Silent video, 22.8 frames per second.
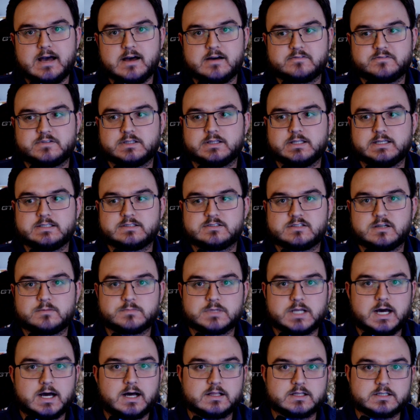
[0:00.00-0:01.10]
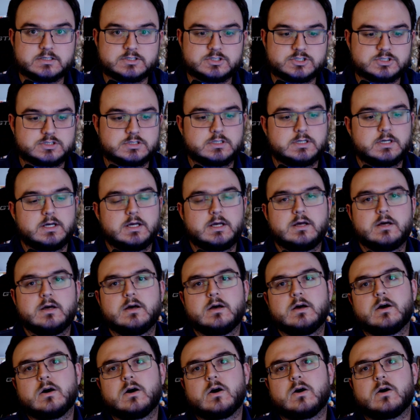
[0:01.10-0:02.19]
at least some knowledge
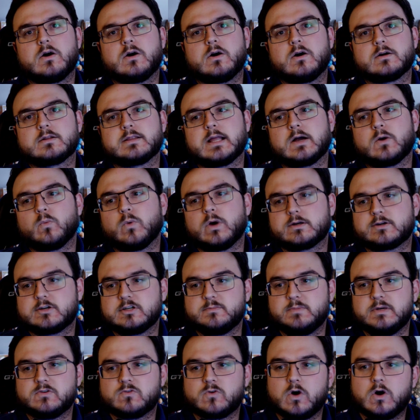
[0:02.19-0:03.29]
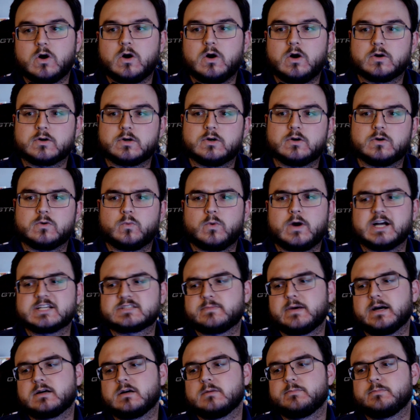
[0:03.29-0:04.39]
on like what could be wrong or why is my
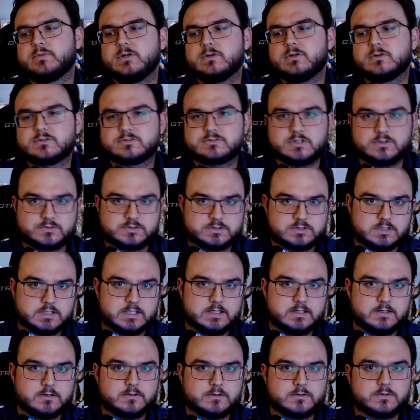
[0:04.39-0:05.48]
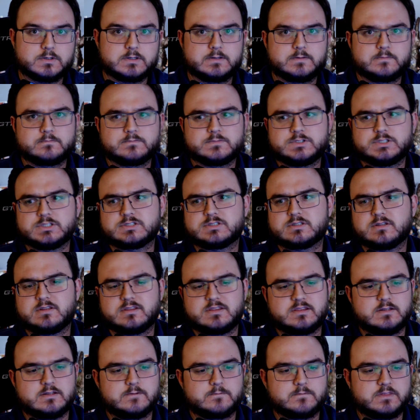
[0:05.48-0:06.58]
computer so slow, just
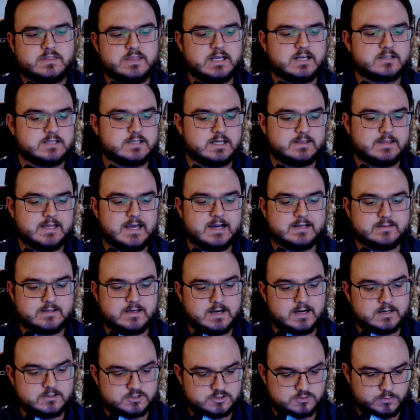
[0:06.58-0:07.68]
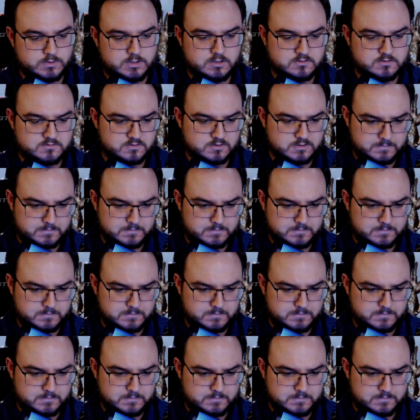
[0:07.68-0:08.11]
things like that I just went over.